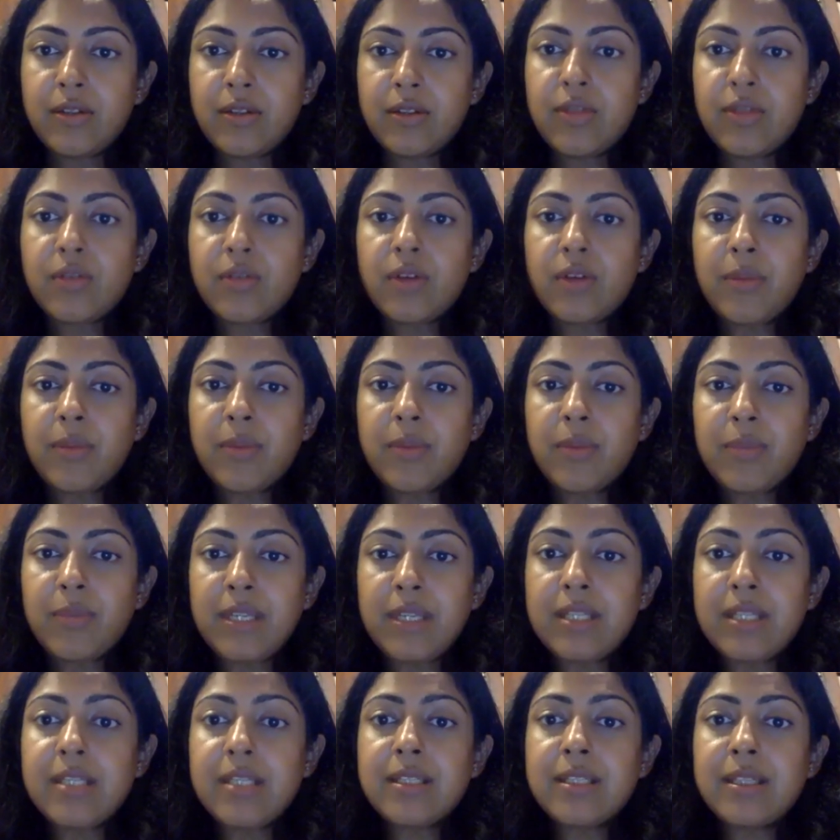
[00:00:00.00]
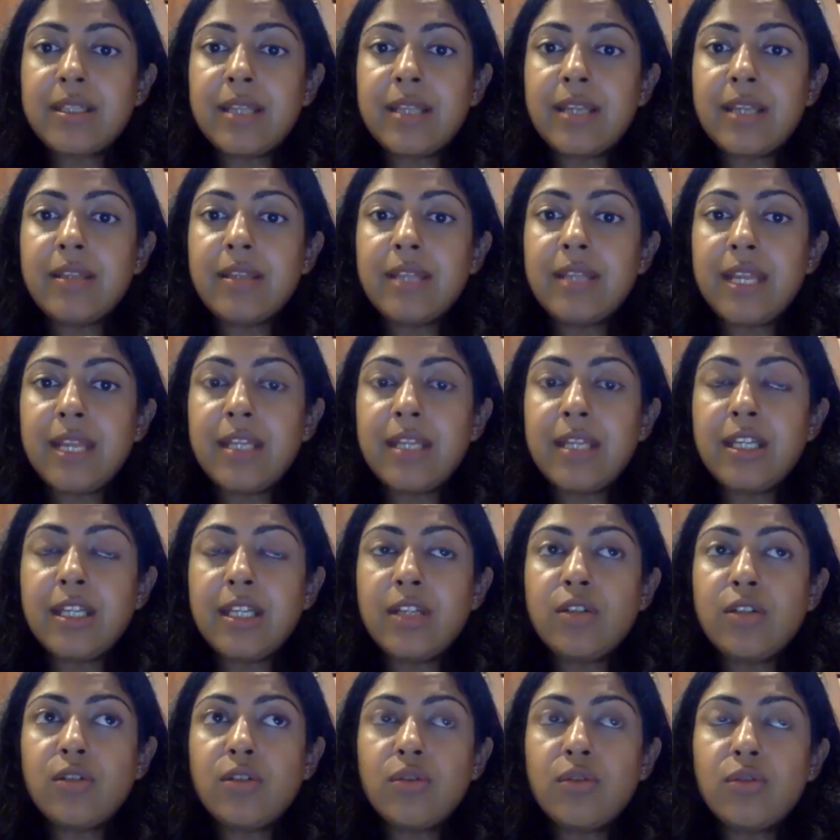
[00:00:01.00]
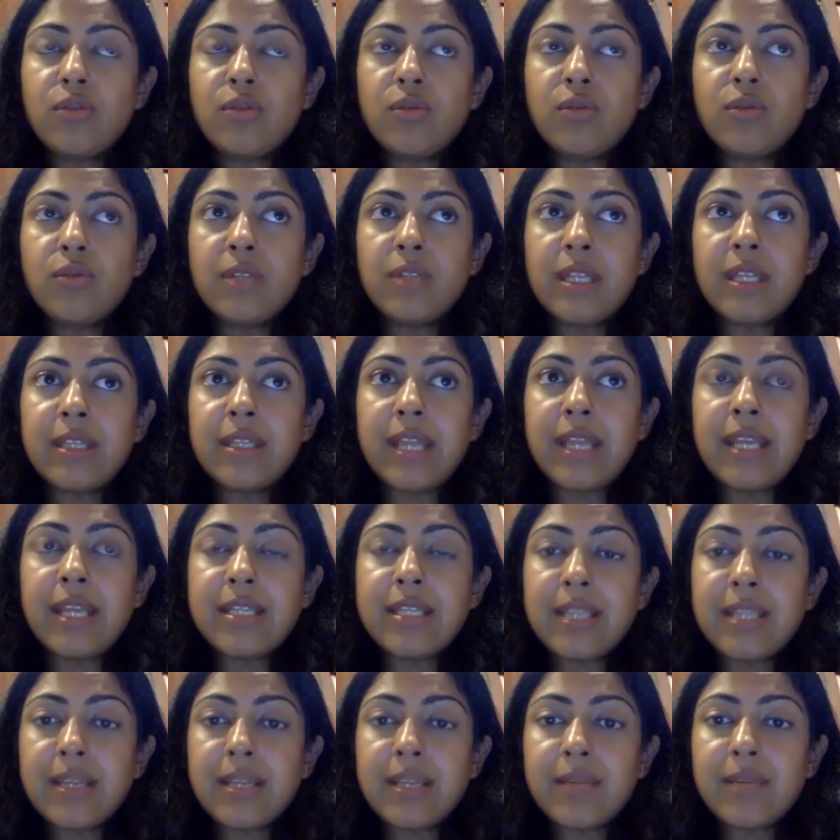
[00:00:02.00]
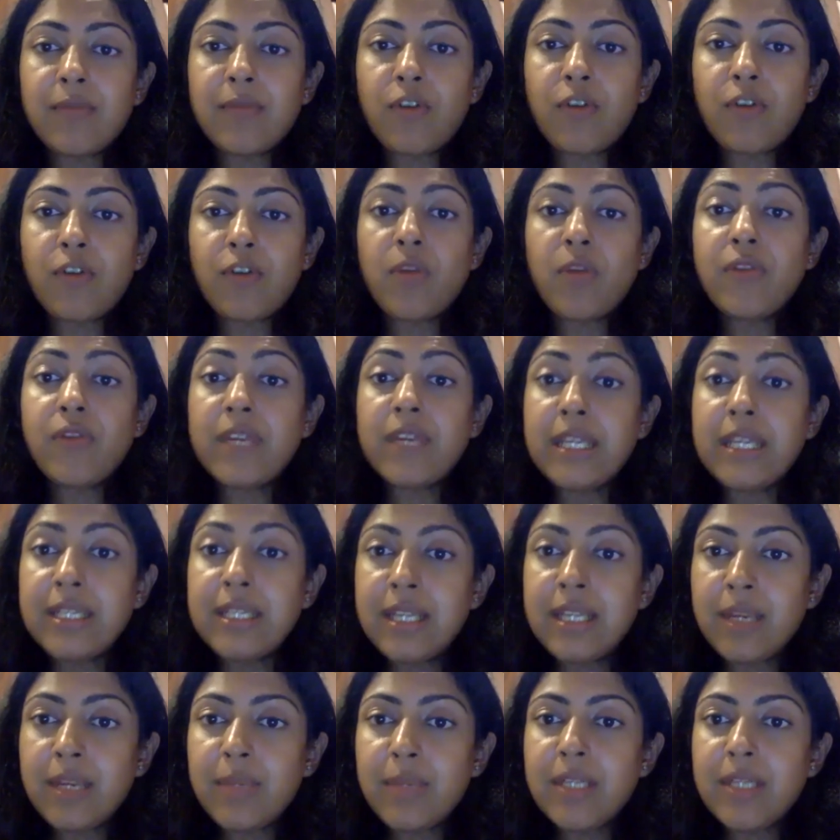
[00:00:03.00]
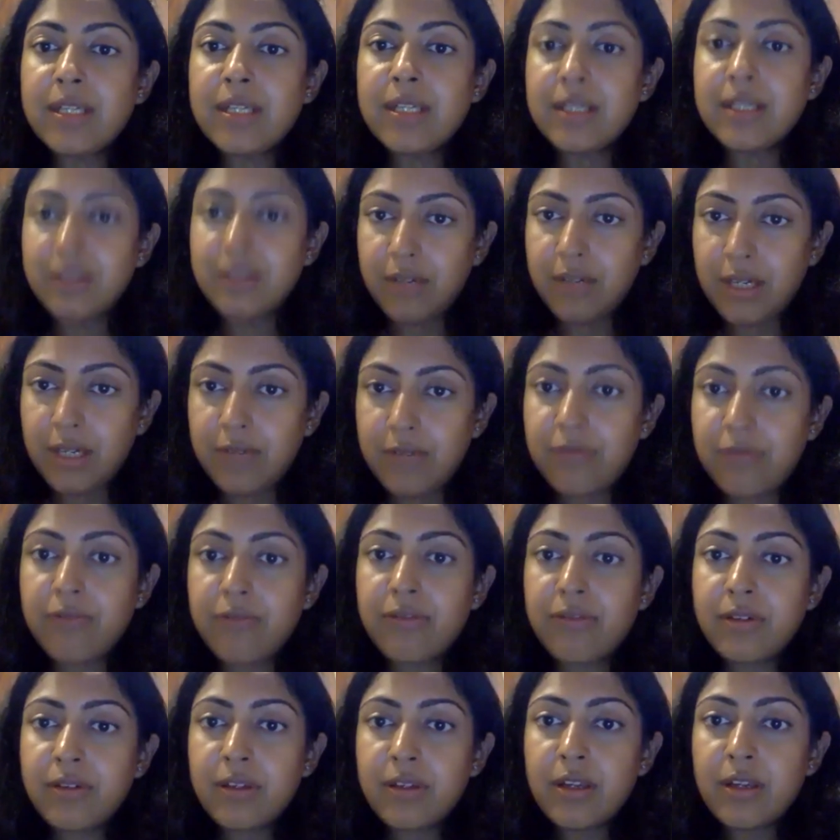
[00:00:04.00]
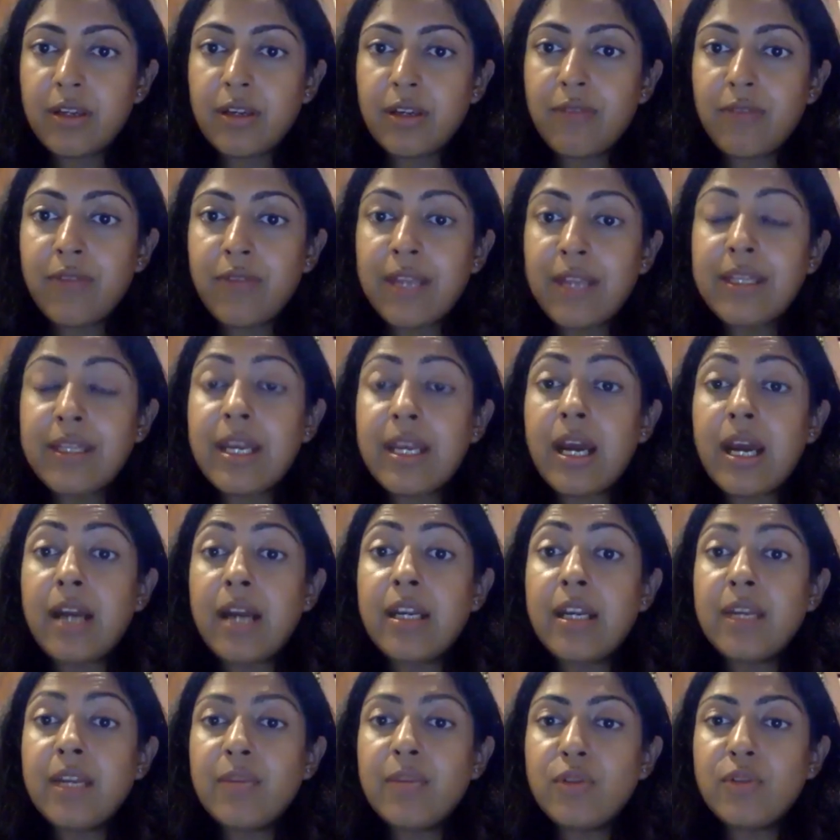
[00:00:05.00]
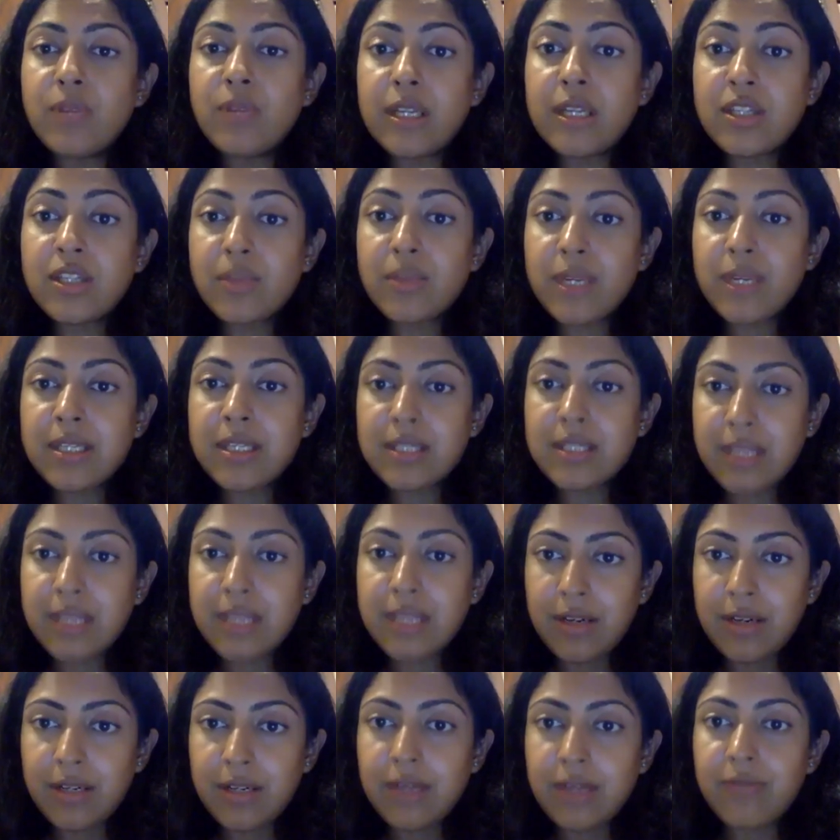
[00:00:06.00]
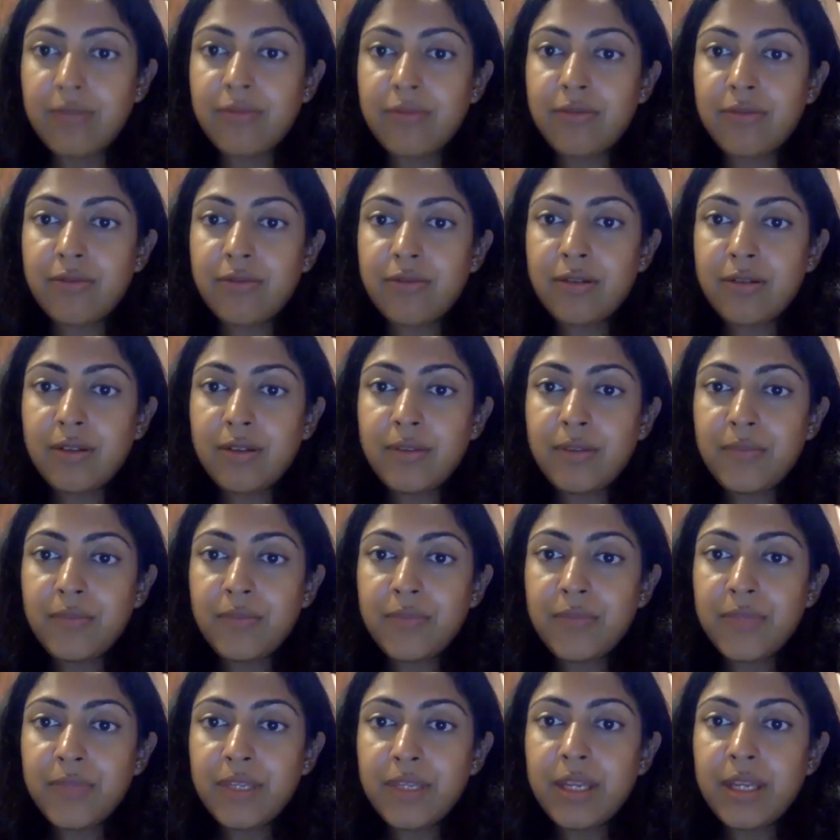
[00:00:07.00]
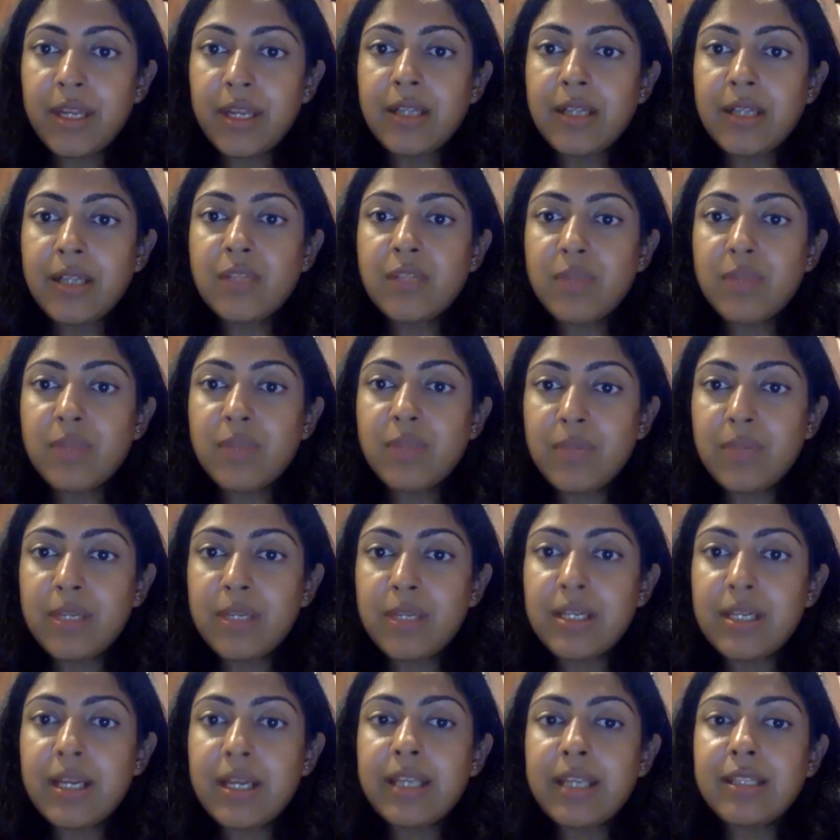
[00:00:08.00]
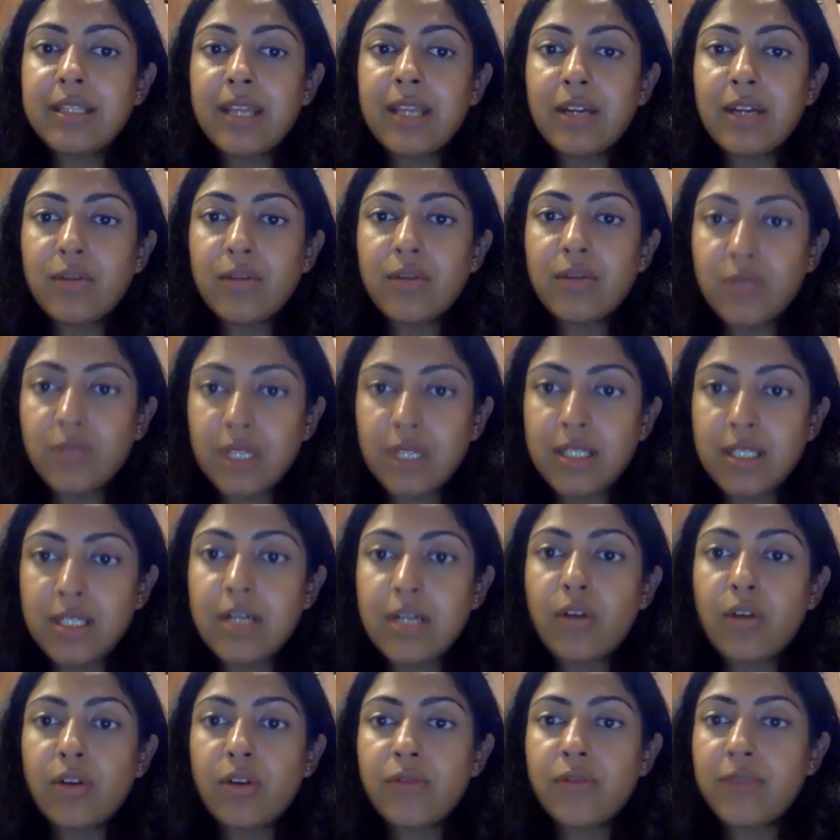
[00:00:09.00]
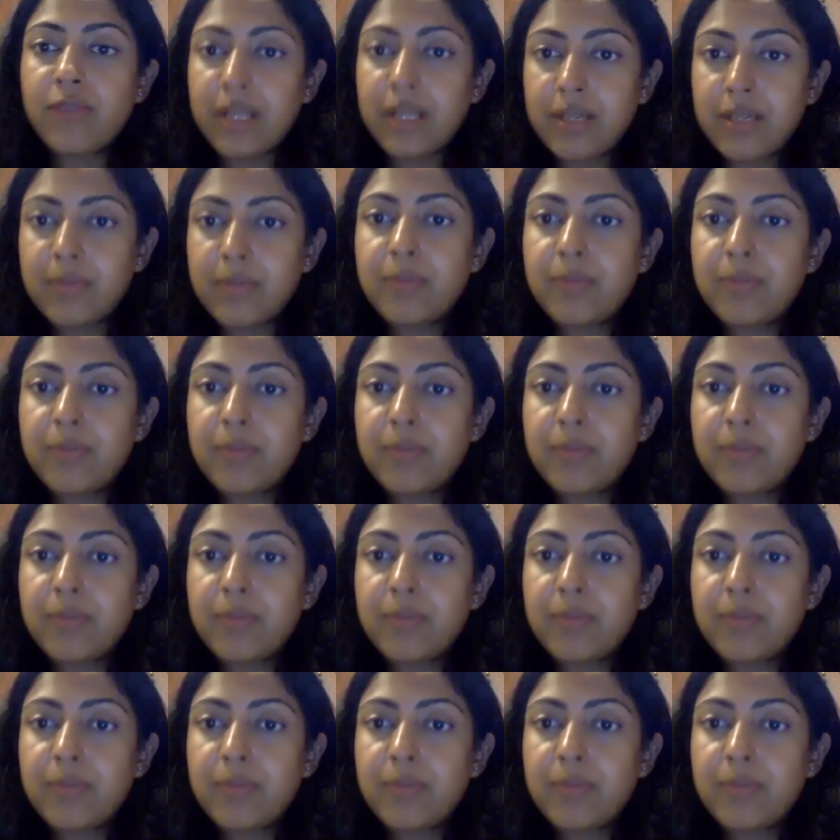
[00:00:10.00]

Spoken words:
So it is then there is a form of inhibited grief where they are unable to express their grief. And it is people like that who need a lot of help.